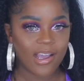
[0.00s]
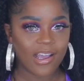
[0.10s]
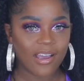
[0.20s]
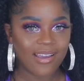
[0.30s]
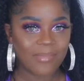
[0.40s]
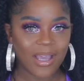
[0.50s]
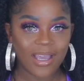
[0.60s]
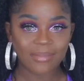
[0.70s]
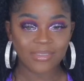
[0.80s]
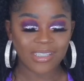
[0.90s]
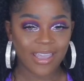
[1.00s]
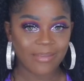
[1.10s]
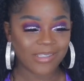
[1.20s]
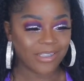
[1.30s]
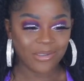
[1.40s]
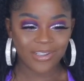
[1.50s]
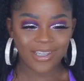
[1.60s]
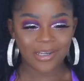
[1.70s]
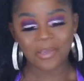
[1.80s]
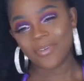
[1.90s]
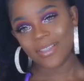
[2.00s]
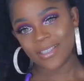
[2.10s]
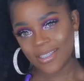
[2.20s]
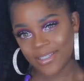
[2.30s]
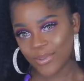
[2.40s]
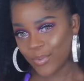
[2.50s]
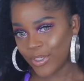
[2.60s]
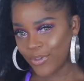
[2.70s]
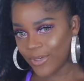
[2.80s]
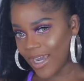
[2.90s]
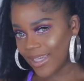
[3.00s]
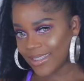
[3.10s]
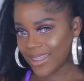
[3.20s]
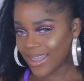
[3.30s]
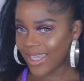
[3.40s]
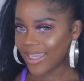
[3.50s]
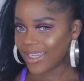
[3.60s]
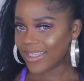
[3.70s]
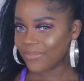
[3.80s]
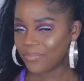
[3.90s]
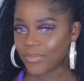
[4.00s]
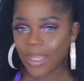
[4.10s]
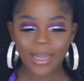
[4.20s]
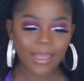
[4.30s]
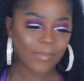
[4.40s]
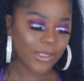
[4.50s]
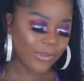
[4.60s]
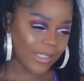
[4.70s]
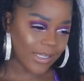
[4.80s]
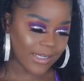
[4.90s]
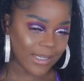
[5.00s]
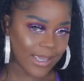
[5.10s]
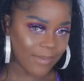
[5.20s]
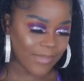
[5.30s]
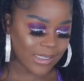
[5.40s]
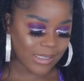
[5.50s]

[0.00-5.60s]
I am just absolutely in love with this look. What do you guys think? Let me know down in the comments